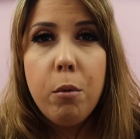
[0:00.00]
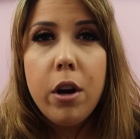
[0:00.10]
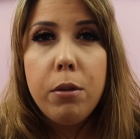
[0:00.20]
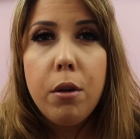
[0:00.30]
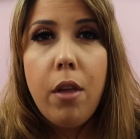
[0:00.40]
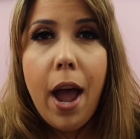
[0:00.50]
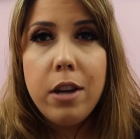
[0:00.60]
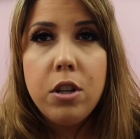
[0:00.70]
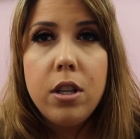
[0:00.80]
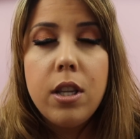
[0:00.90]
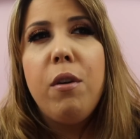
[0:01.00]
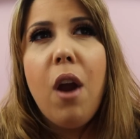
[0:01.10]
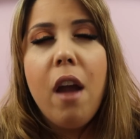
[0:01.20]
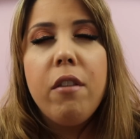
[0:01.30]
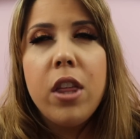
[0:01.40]
wearing their lashes. If
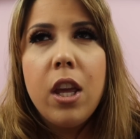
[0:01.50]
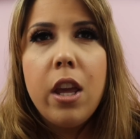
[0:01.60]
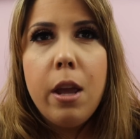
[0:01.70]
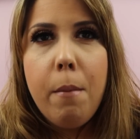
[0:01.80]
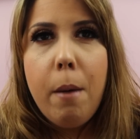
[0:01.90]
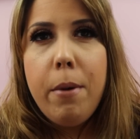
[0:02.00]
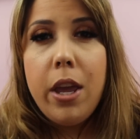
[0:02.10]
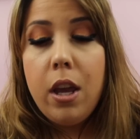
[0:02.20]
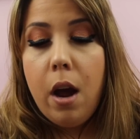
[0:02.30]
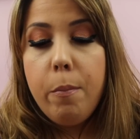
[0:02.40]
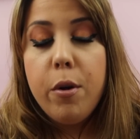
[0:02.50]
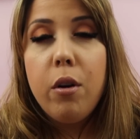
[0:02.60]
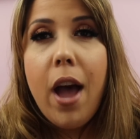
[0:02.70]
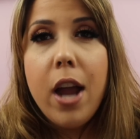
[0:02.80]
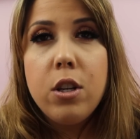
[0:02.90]
you're ever thinking about picking up
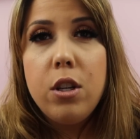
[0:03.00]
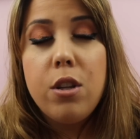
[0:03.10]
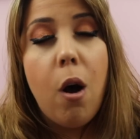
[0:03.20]
their lashes,